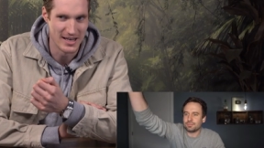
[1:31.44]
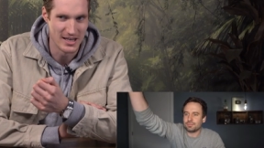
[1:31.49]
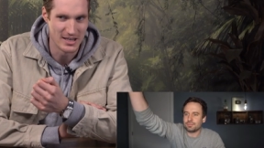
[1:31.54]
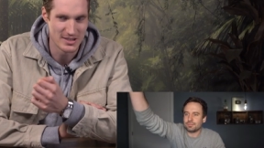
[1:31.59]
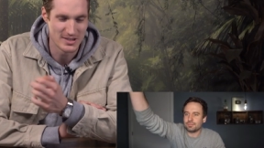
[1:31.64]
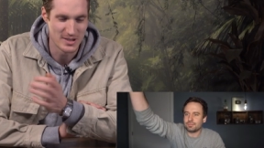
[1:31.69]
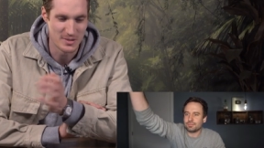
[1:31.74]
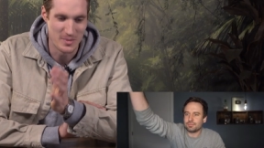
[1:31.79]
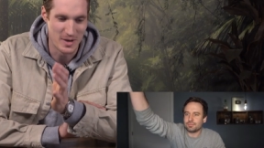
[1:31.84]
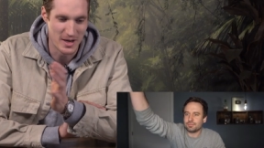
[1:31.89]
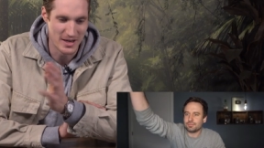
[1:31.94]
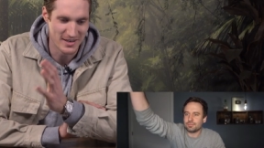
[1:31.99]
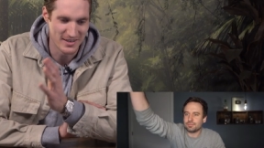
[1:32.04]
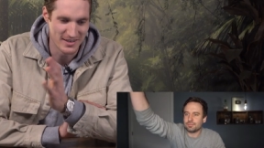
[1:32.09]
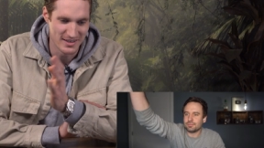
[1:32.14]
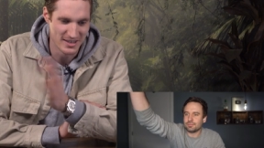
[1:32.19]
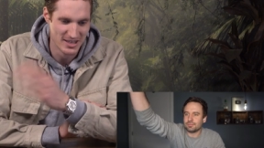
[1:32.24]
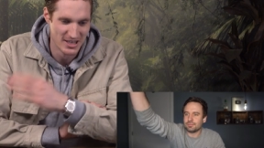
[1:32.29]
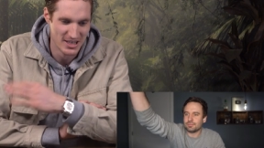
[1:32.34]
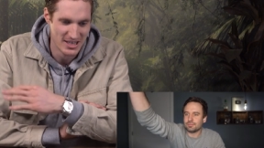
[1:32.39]
and some
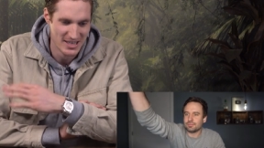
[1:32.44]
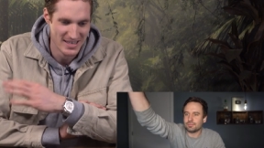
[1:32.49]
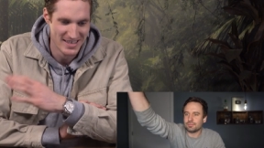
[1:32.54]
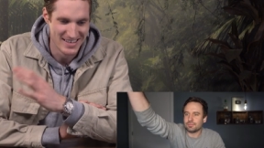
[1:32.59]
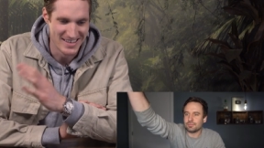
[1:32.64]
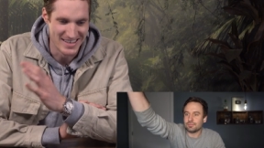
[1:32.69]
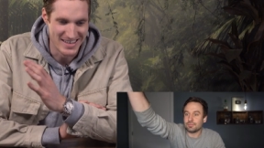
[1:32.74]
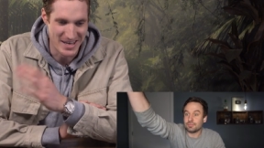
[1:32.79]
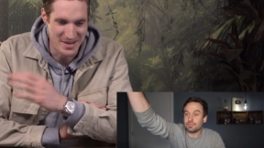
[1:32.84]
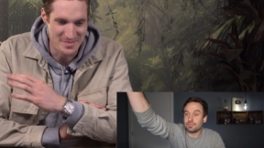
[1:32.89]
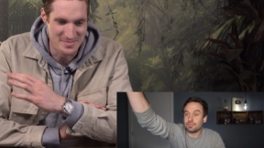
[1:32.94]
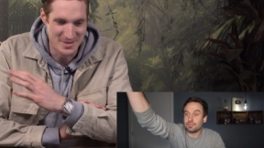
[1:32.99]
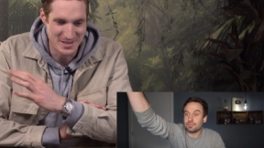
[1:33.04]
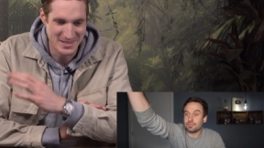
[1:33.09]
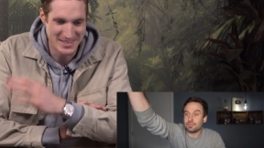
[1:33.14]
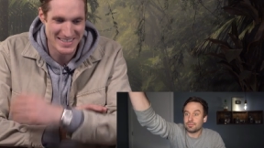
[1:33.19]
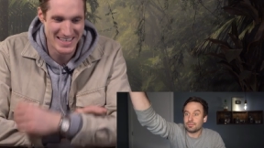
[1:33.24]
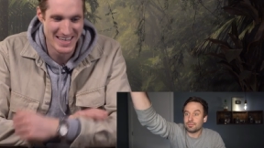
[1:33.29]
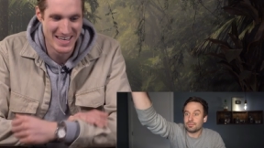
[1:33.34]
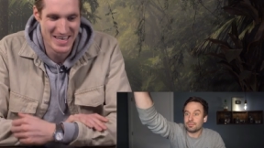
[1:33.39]
other
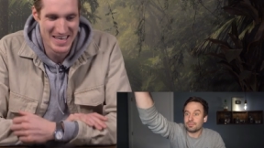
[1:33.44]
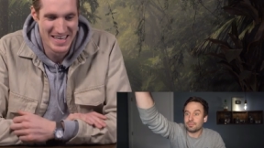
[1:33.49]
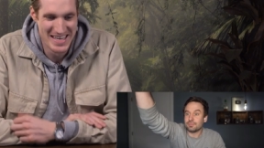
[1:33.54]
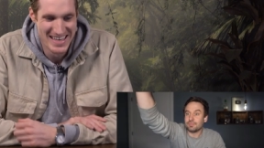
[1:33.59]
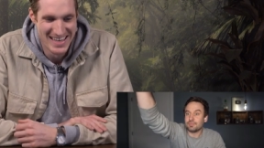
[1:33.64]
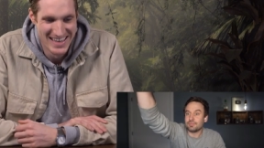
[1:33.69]
numbers